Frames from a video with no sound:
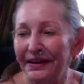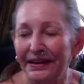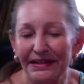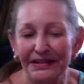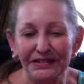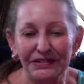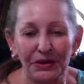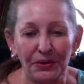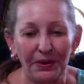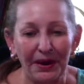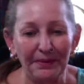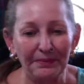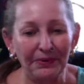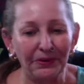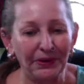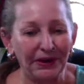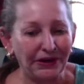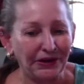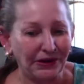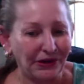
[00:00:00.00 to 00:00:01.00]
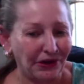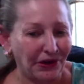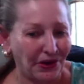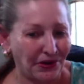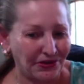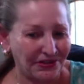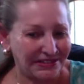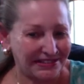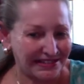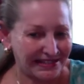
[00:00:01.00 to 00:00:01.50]
So I'm going to
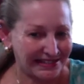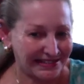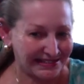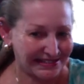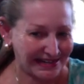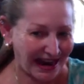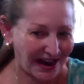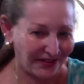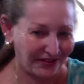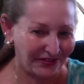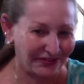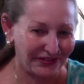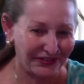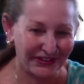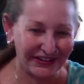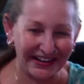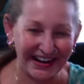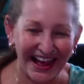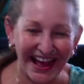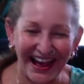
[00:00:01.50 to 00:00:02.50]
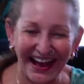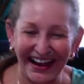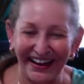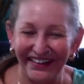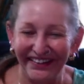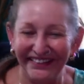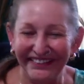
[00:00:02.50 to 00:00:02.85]
close this out for now.